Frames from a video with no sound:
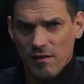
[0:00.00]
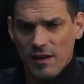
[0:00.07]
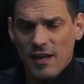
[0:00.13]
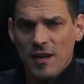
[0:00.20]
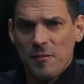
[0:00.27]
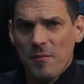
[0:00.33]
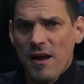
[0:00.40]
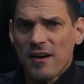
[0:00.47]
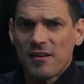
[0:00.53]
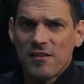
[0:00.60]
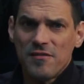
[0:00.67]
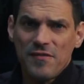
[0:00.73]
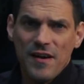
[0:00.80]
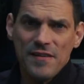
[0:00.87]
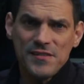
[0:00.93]
Getting back to
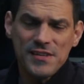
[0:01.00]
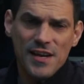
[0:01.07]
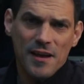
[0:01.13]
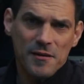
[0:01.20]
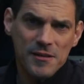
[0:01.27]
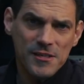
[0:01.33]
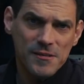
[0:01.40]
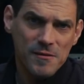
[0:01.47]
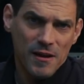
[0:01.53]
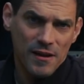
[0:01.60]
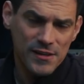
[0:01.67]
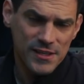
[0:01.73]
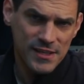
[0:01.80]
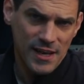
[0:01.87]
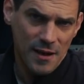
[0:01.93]
the 5
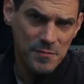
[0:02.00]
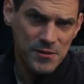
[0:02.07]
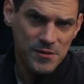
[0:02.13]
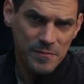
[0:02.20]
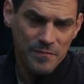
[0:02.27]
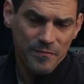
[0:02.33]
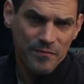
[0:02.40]
steps.